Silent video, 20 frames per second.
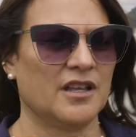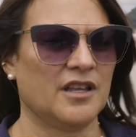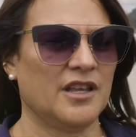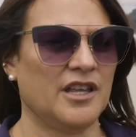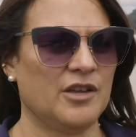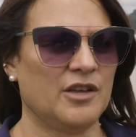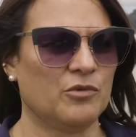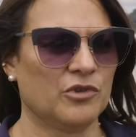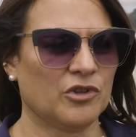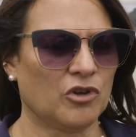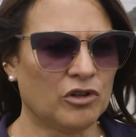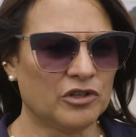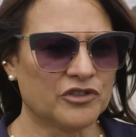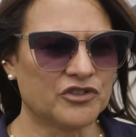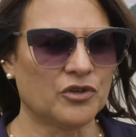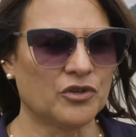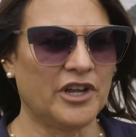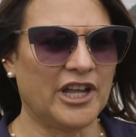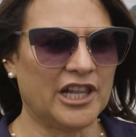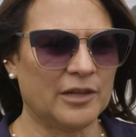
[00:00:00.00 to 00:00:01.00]
It will
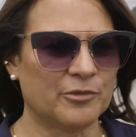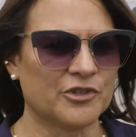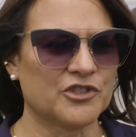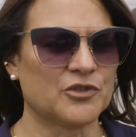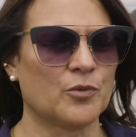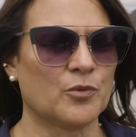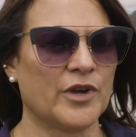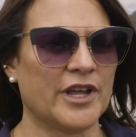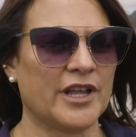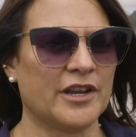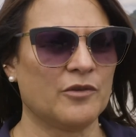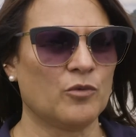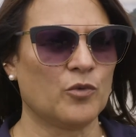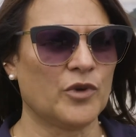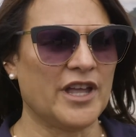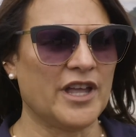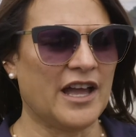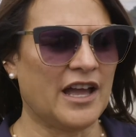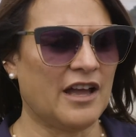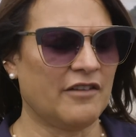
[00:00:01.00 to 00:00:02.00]
also help us when
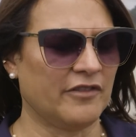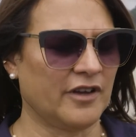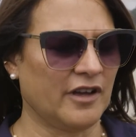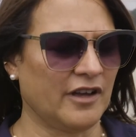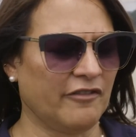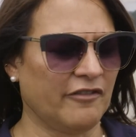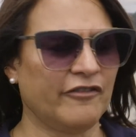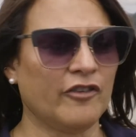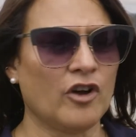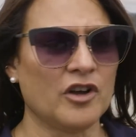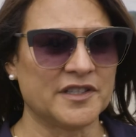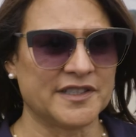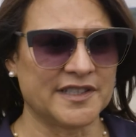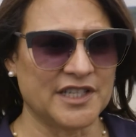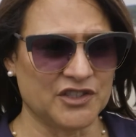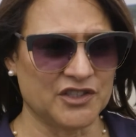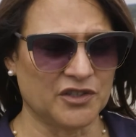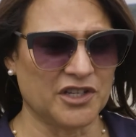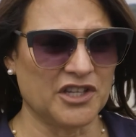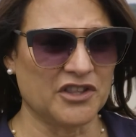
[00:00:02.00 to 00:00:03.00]
we have a fog
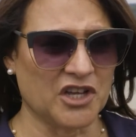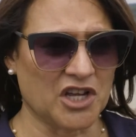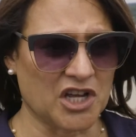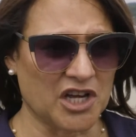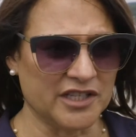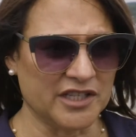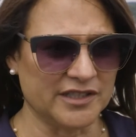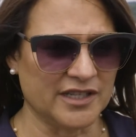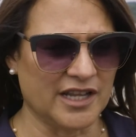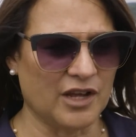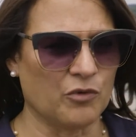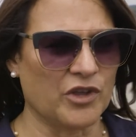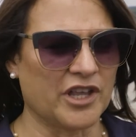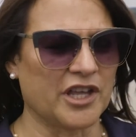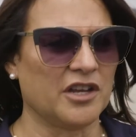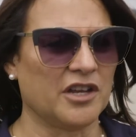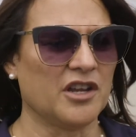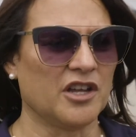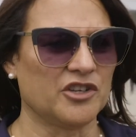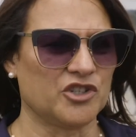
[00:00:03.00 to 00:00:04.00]
season in the cut and we
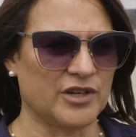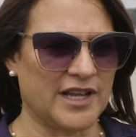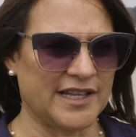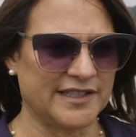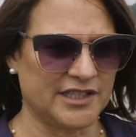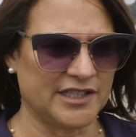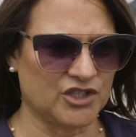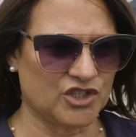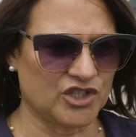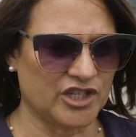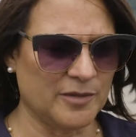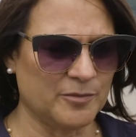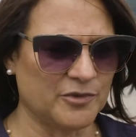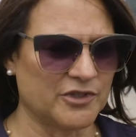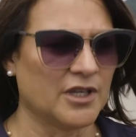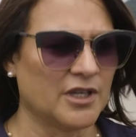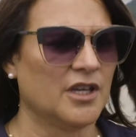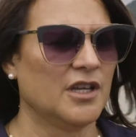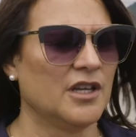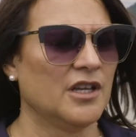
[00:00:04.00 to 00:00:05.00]
cannot transit
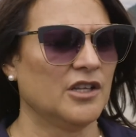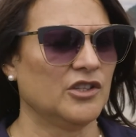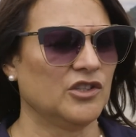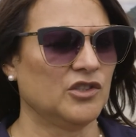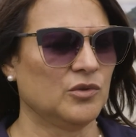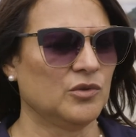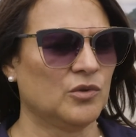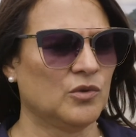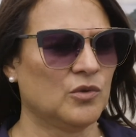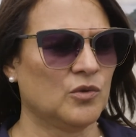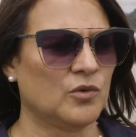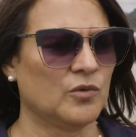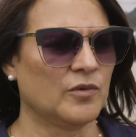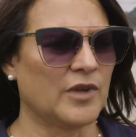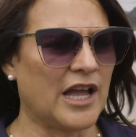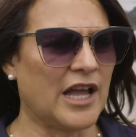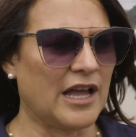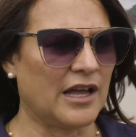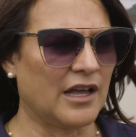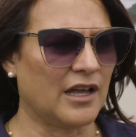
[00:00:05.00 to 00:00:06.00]
ships to
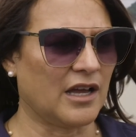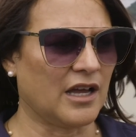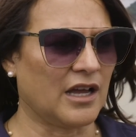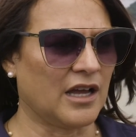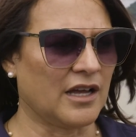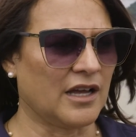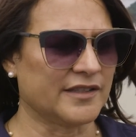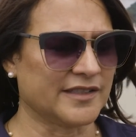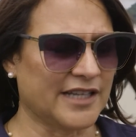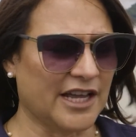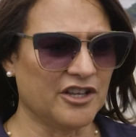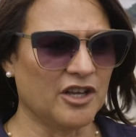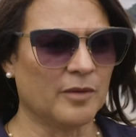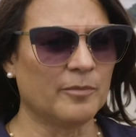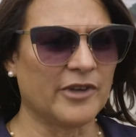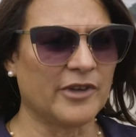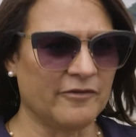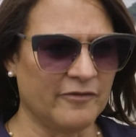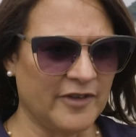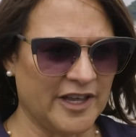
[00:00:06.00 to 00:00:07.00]
tie
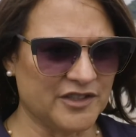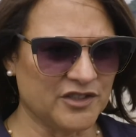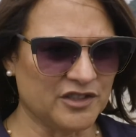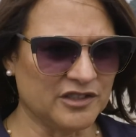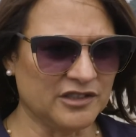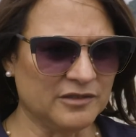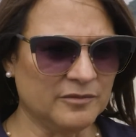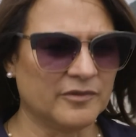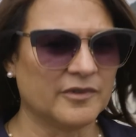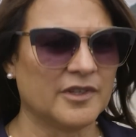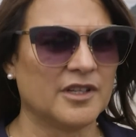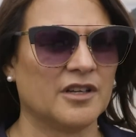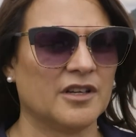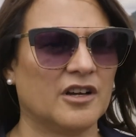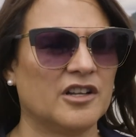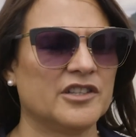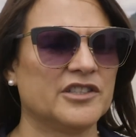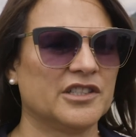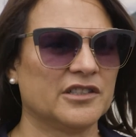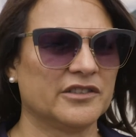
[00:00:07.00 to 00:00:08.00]
up a vessel
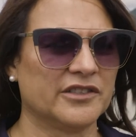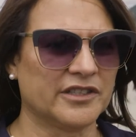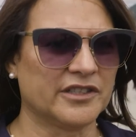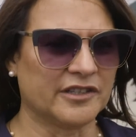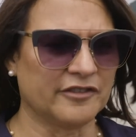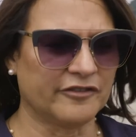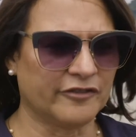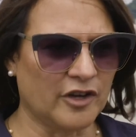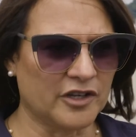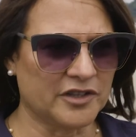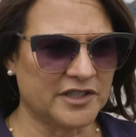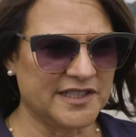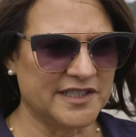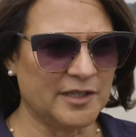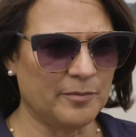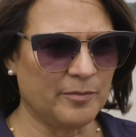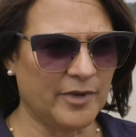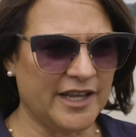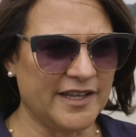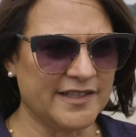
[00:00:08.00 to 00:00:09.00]
until the fog
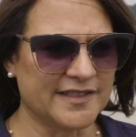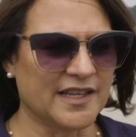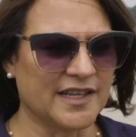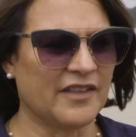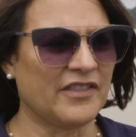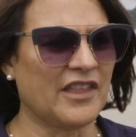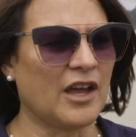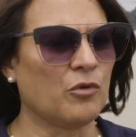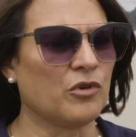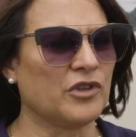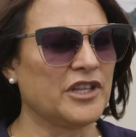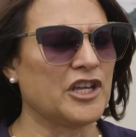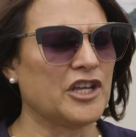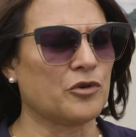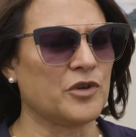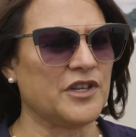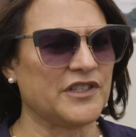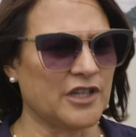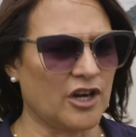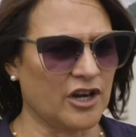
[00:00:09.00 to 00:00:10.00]
dissipates, and that will
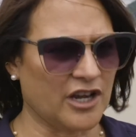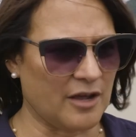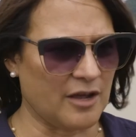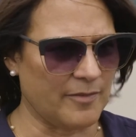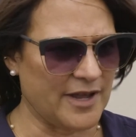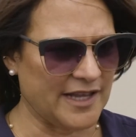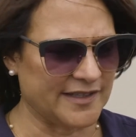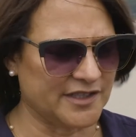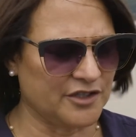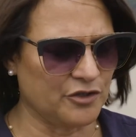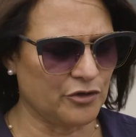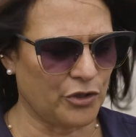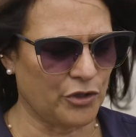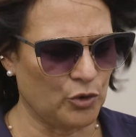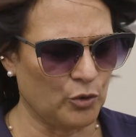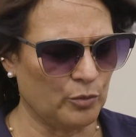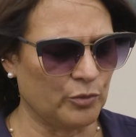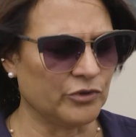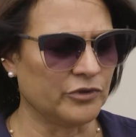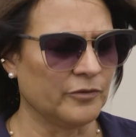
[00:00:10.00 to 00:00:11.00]
increase our capacity or
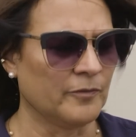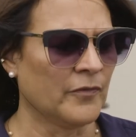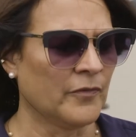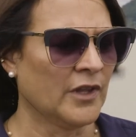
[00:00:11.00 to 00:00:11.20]
throughput.